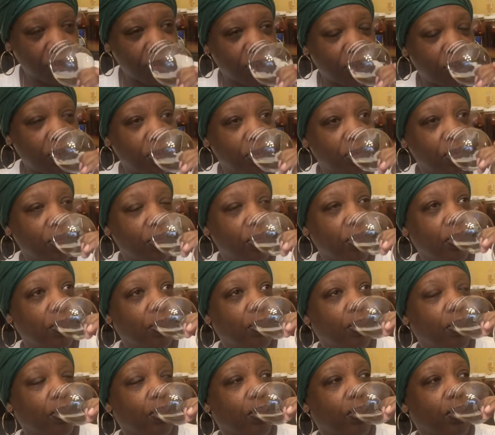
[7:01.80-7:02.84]

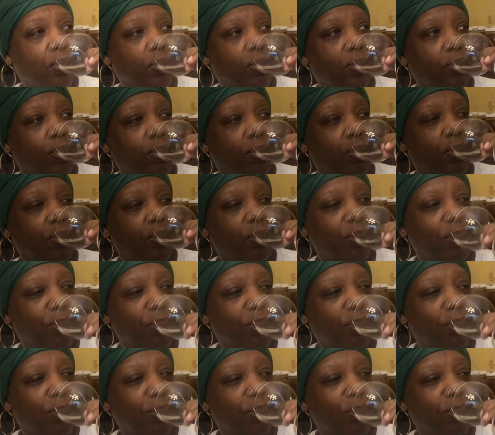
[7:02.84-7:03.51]
Nothing is said.